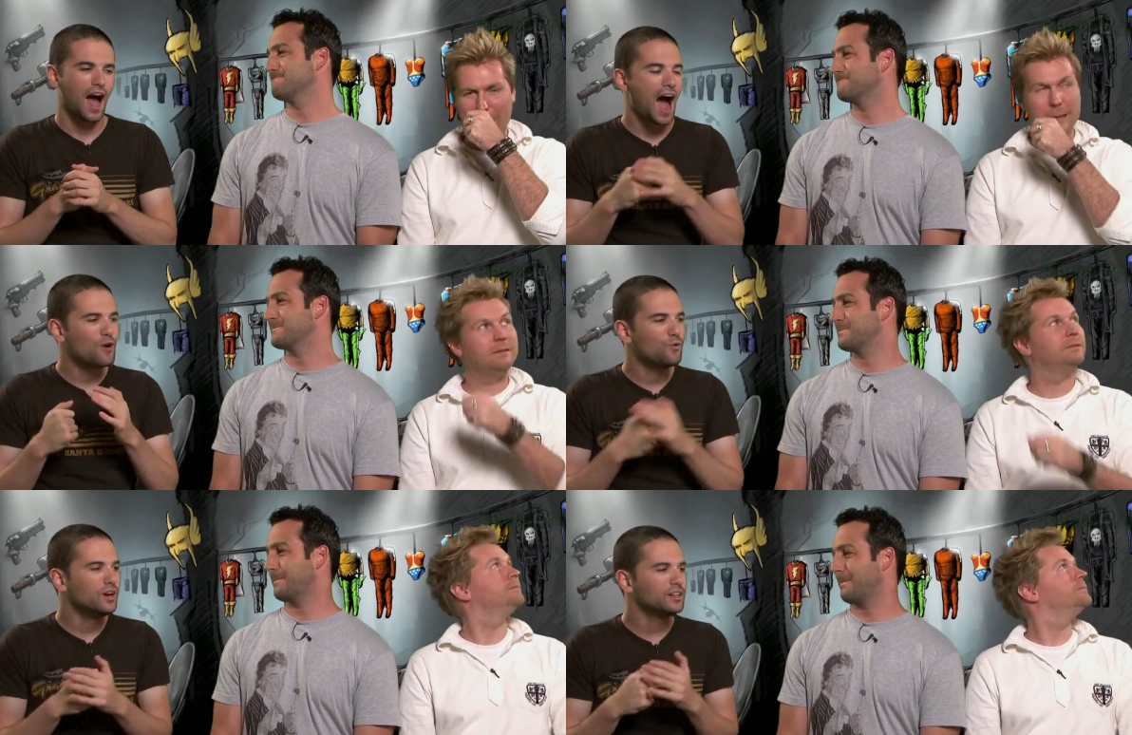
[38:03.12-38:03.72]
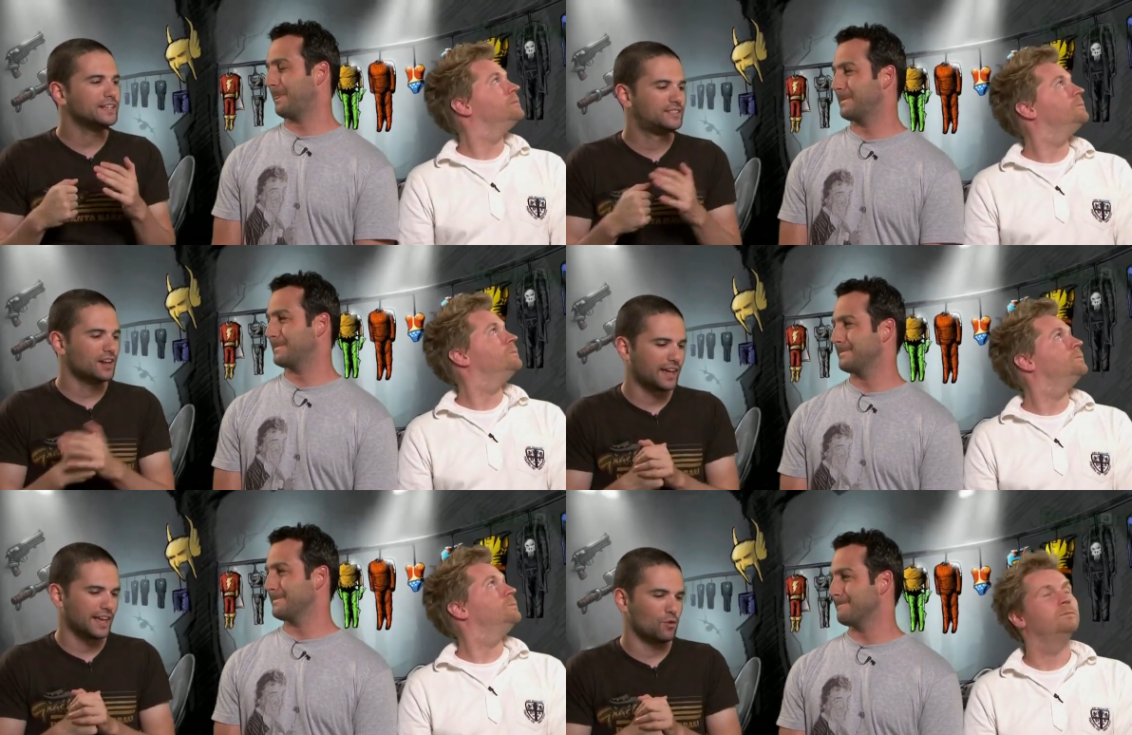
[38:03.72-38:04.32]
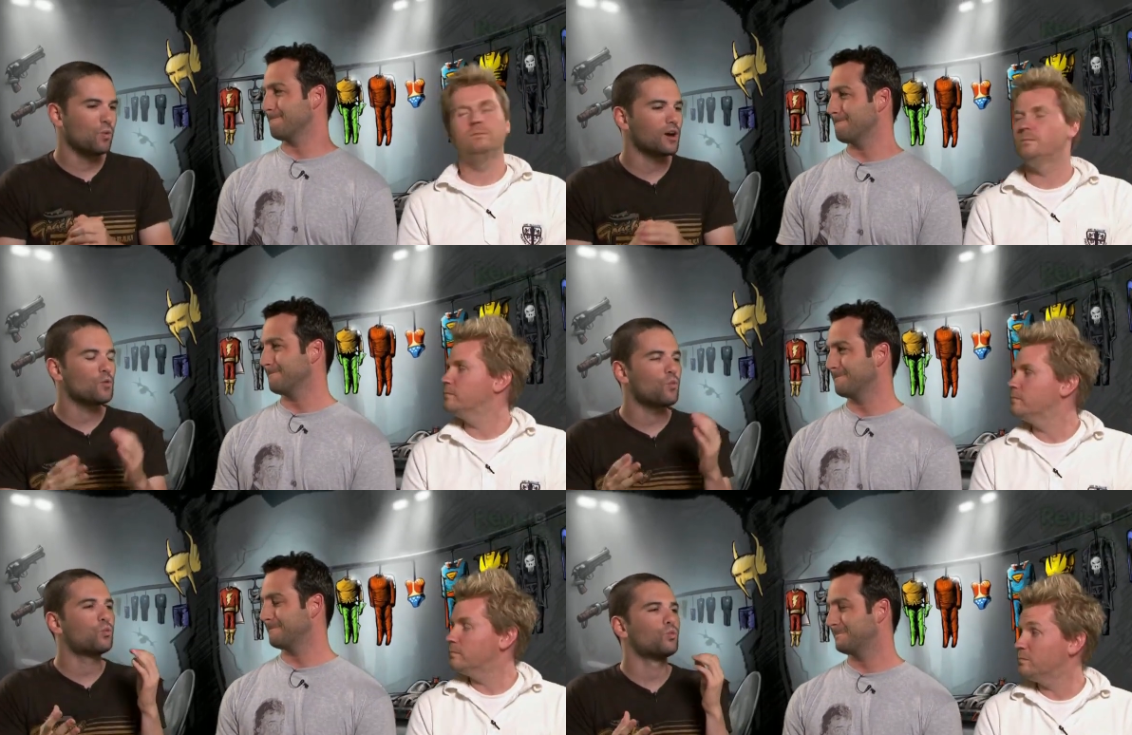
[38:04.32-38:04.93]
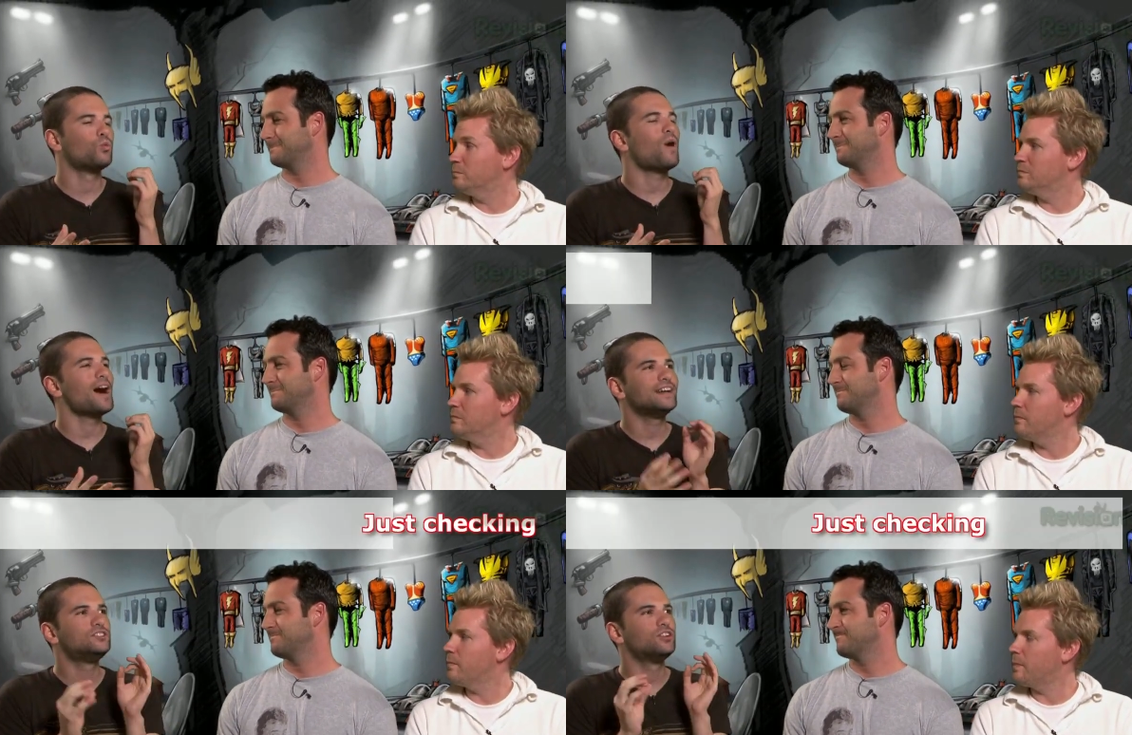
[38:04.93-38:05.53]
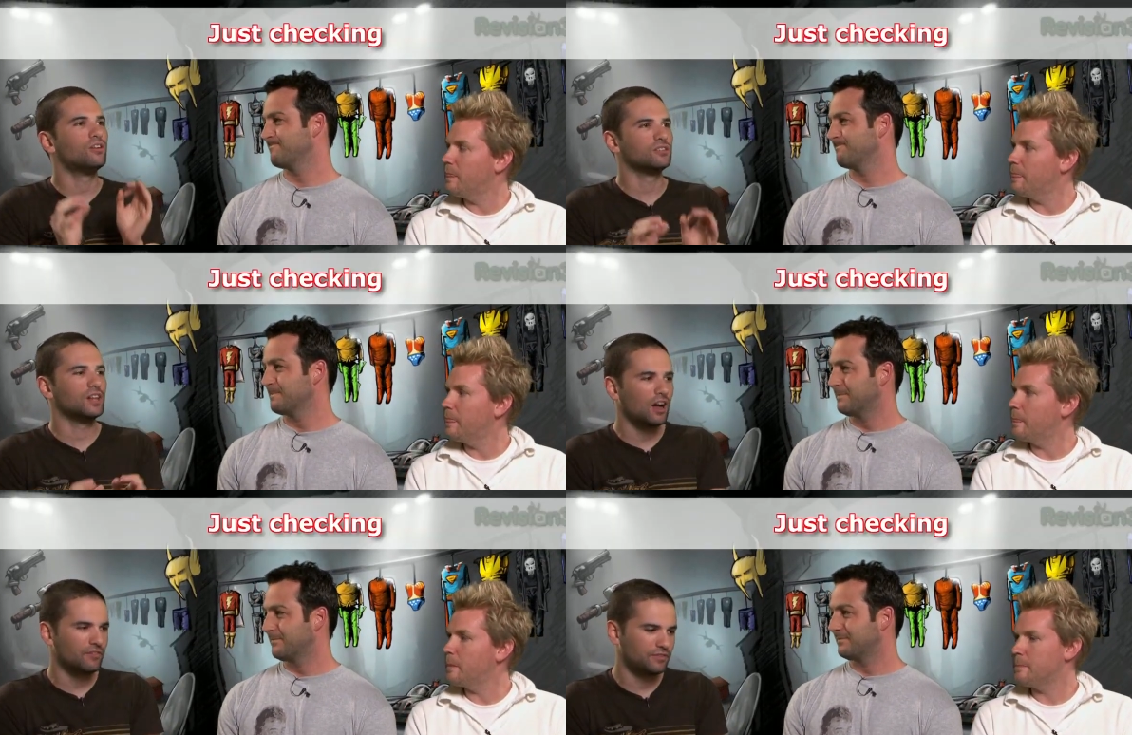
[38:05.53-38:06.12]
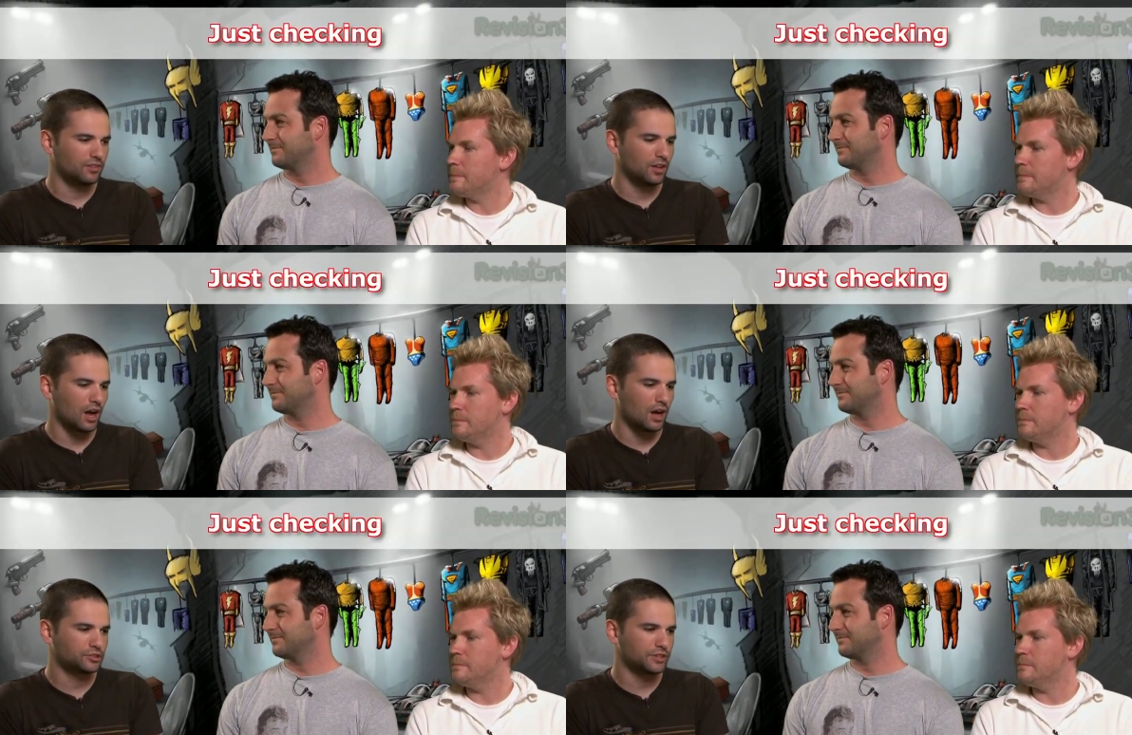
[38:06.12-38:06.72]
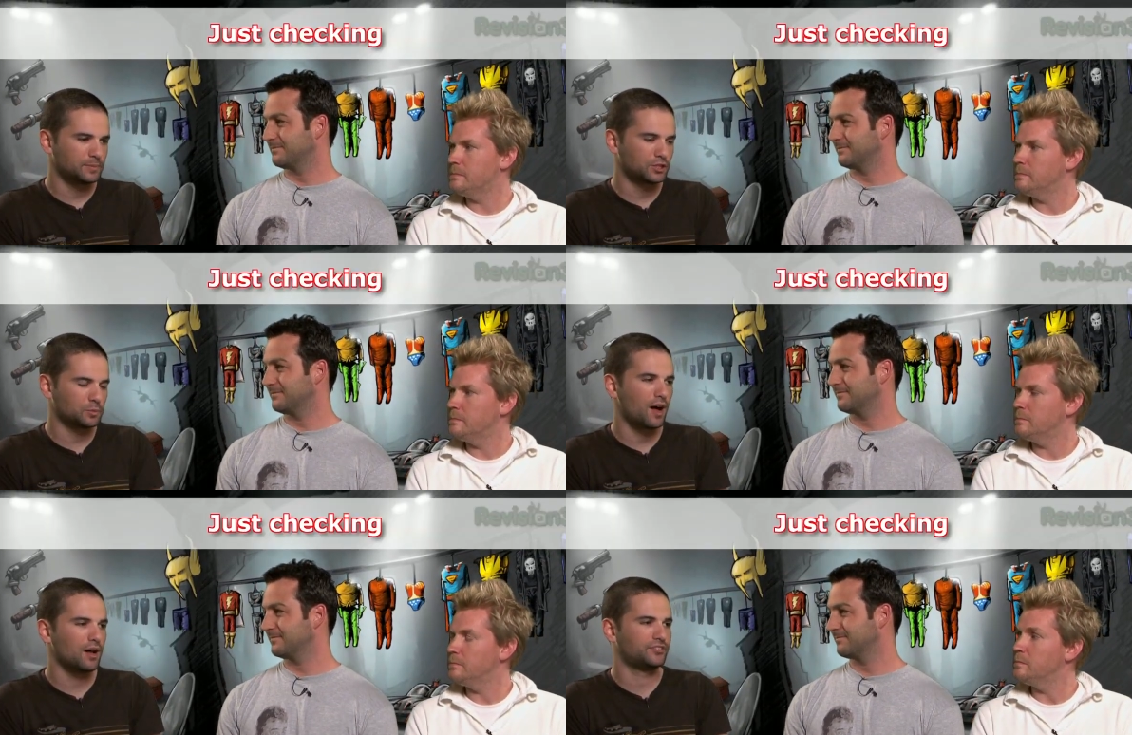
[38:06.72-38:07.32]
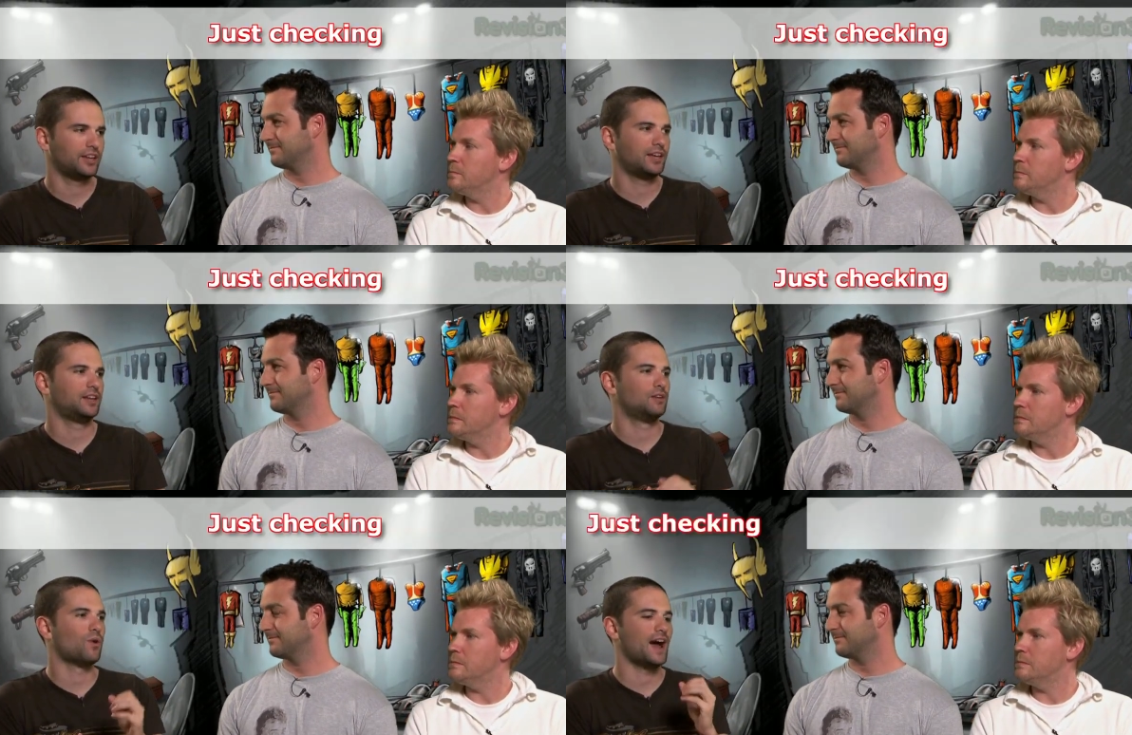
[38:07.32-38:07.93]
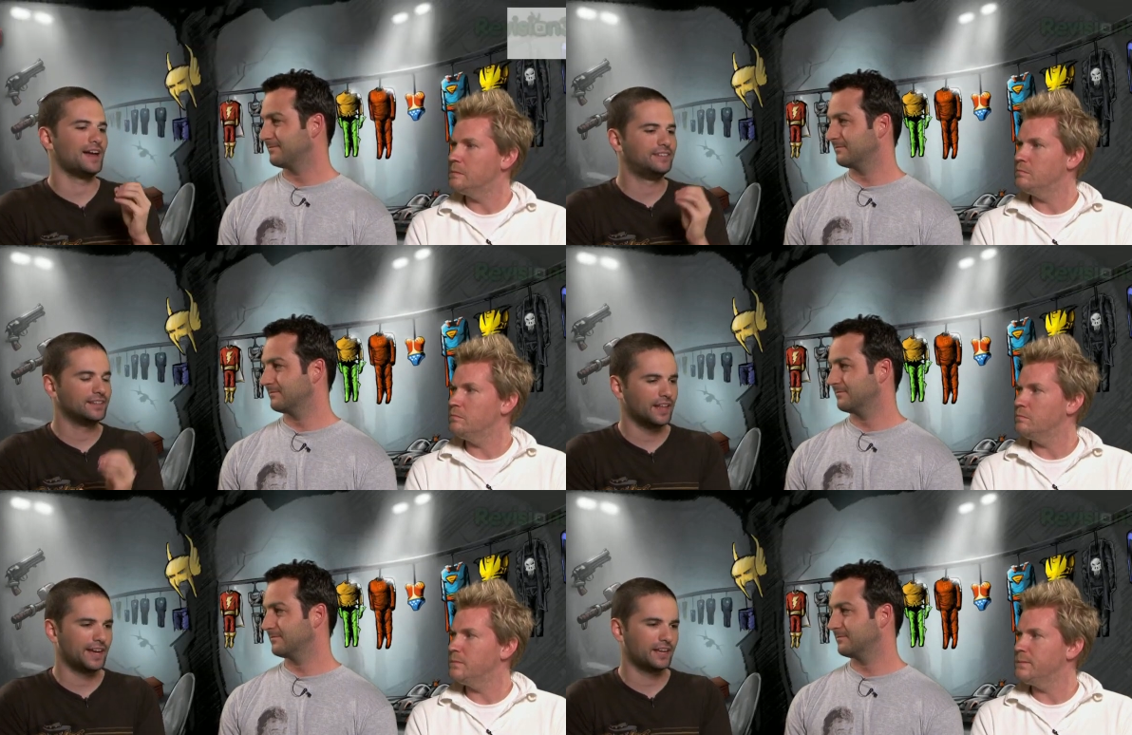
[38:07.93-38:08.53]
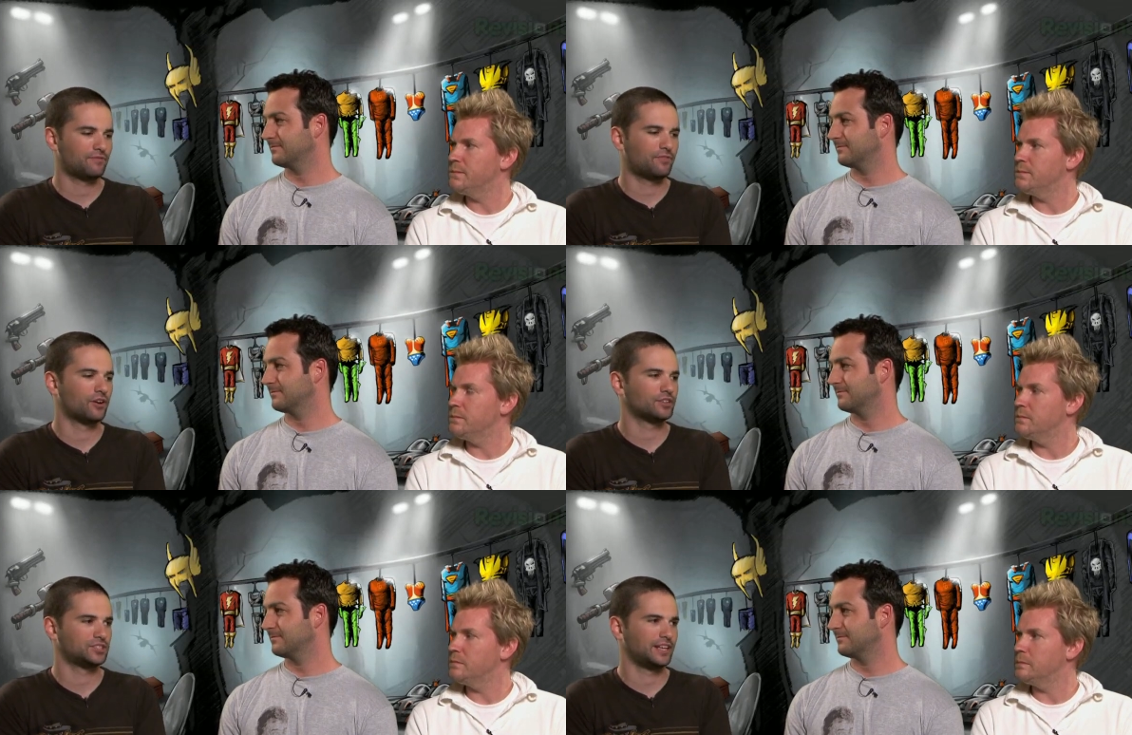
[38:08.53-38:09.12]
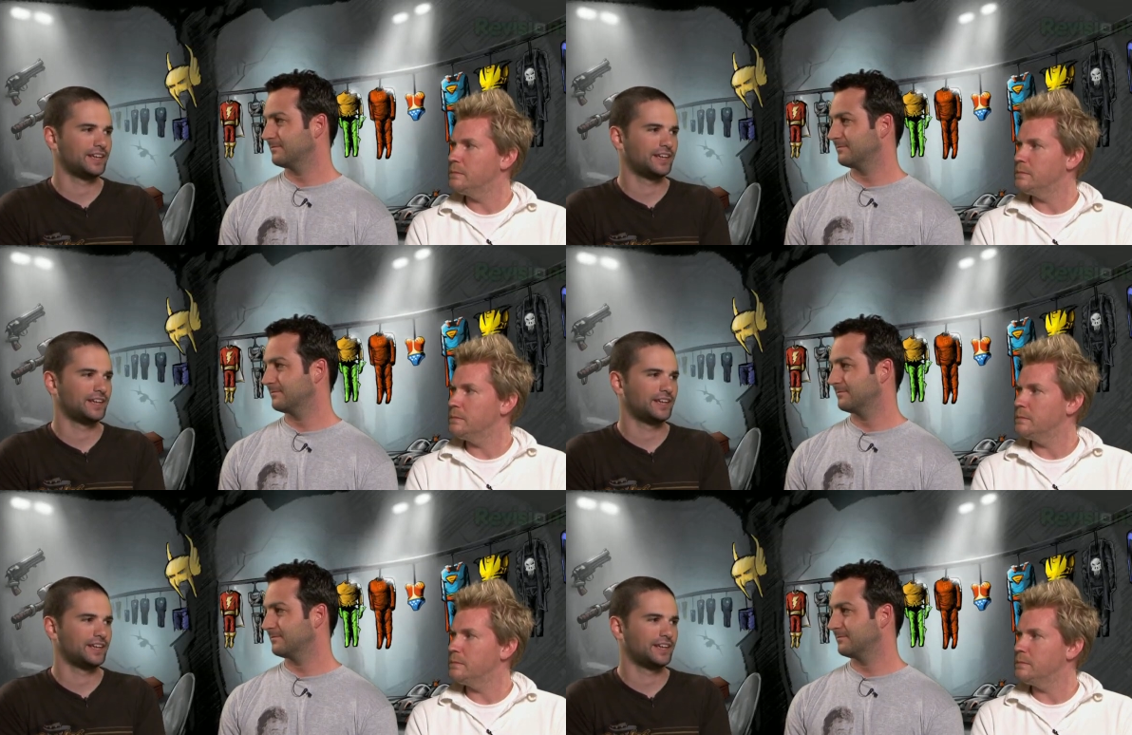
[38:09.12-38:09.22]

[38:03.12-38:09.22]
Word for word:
Speaker 1: I really dug it. What, why I don't love uh, Transmetropolitan and why I didn't like it at first